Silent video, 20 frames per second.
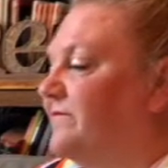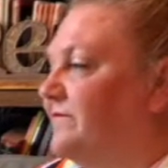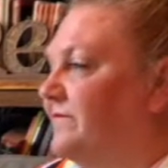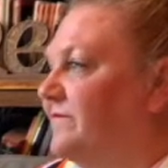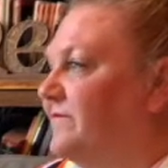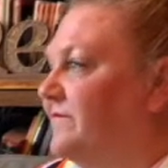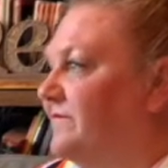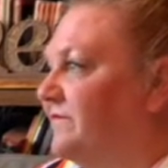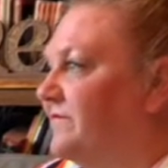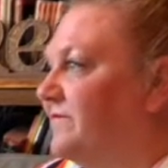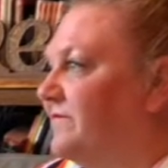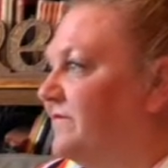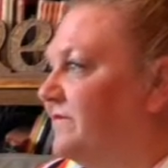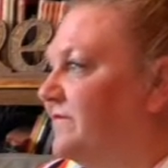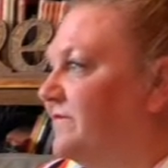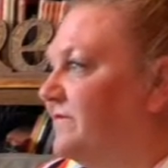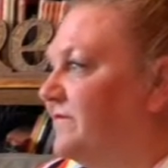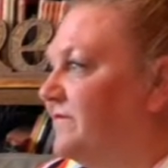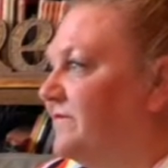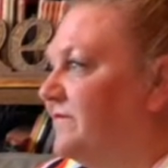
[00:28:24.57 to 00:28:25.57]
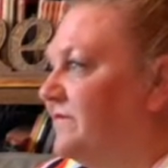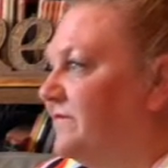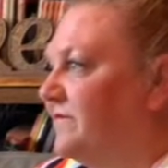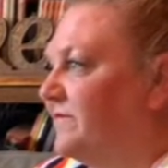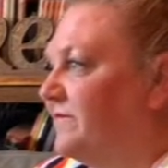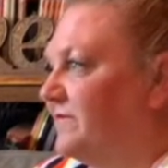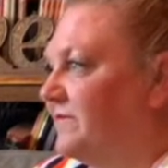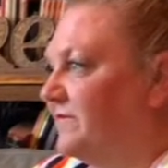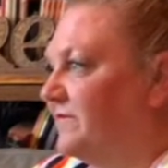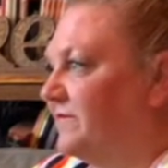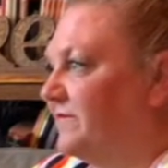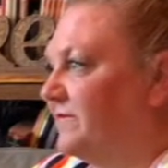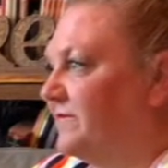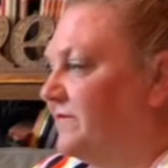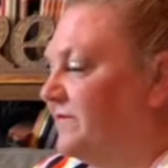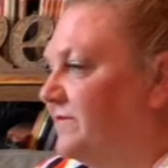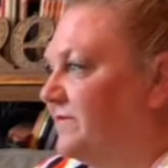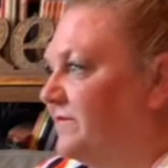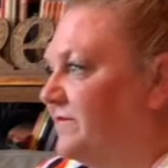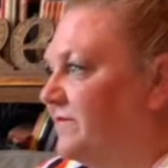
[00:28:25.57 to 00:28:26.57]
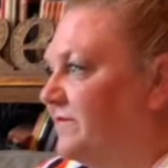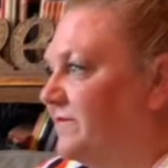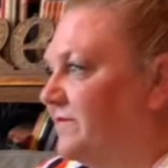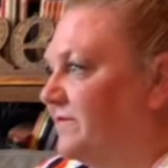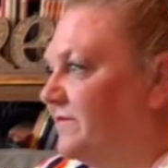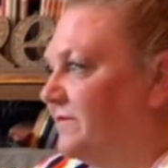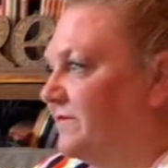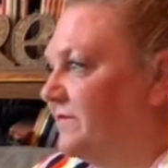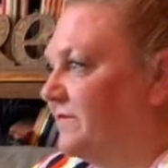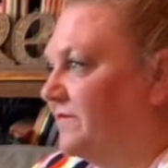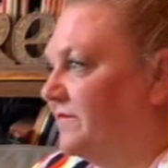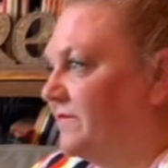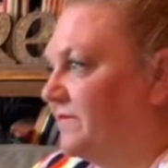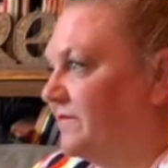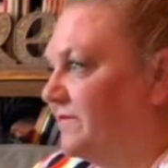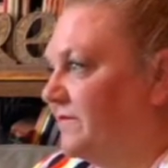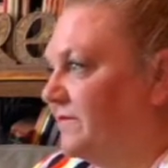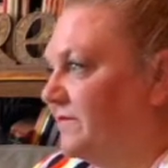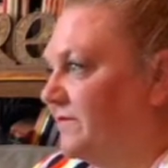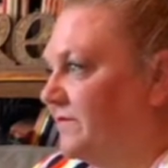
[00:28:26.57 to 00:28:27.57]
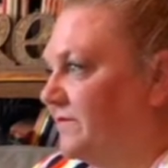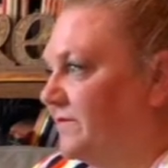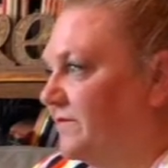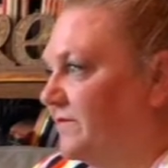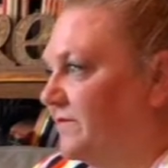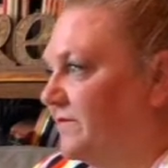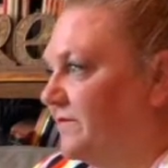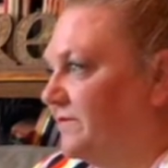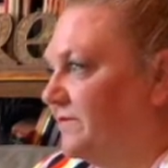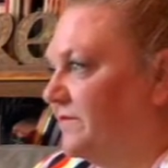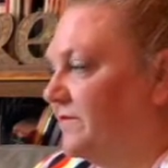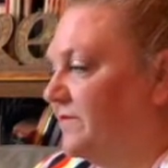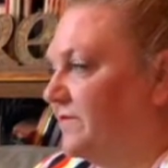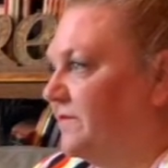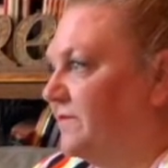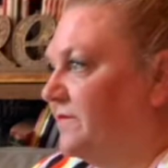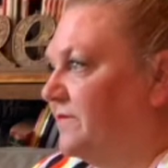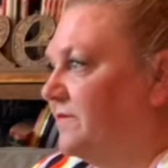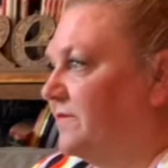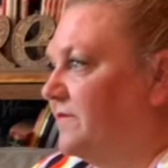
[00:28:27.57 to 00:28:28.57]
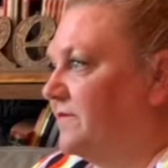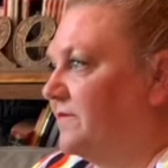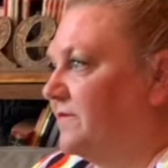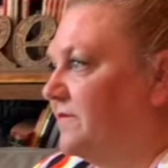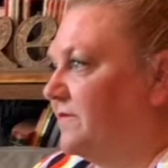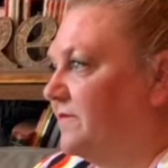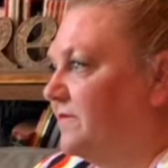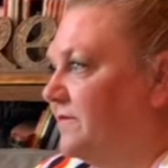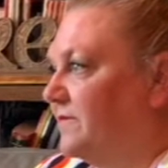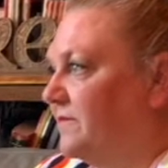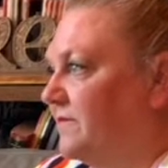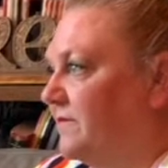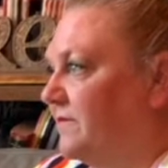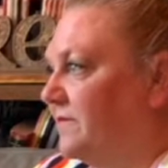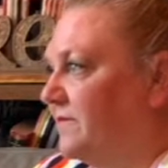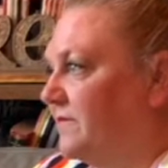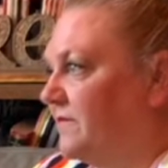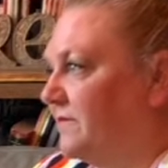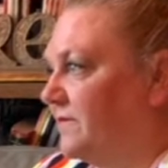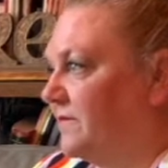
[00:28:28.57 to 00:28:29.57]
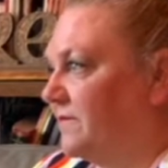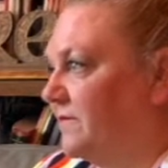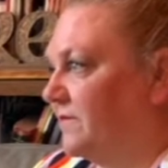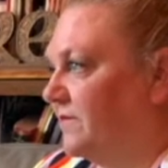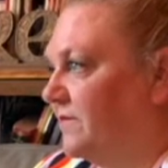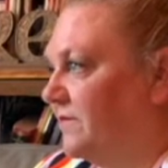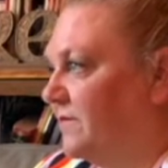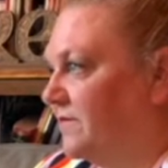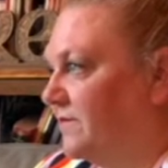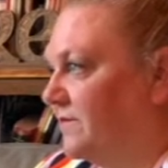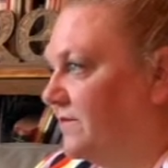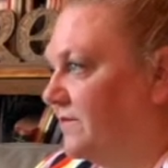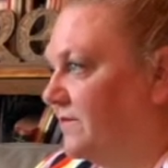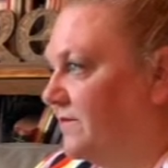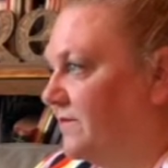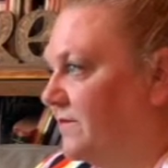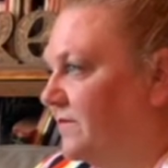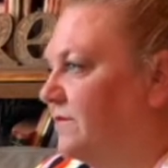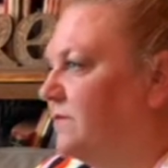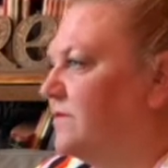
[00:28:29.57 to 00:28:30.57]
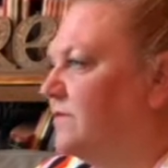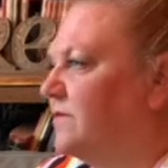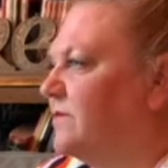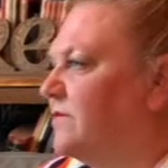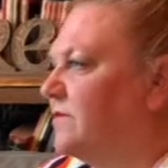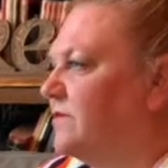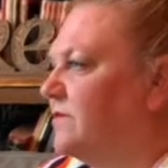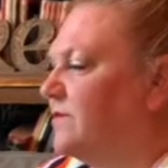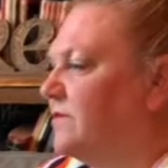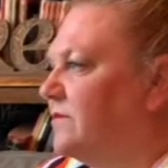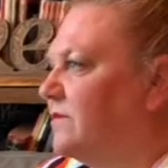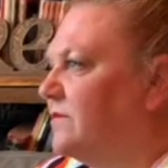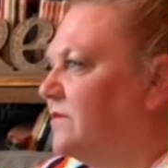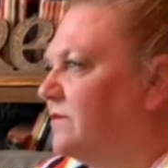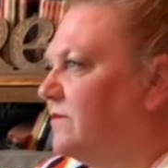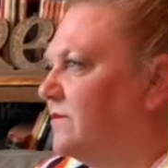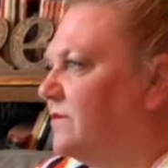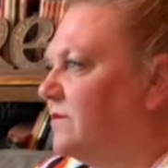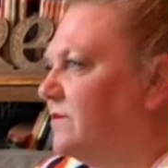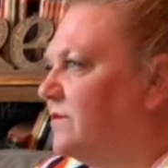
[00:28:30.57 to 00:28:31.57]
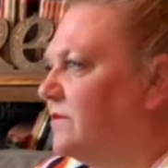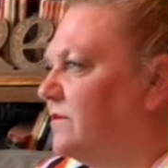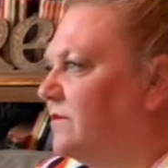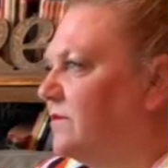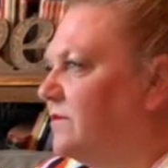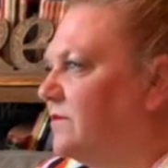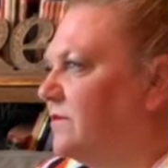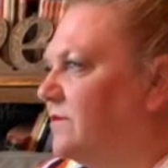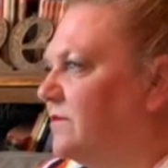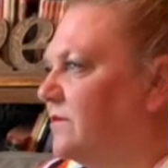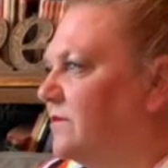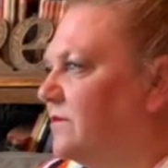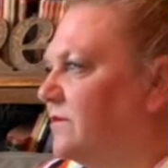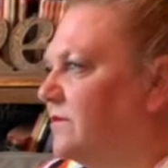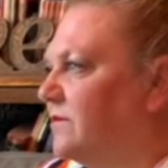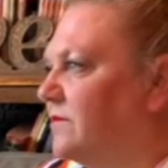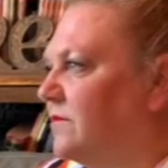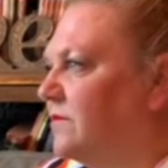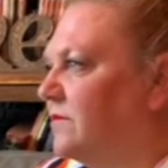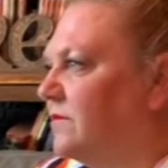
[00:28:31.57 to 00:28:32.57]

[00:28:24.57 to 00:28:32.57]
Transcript: [no speech]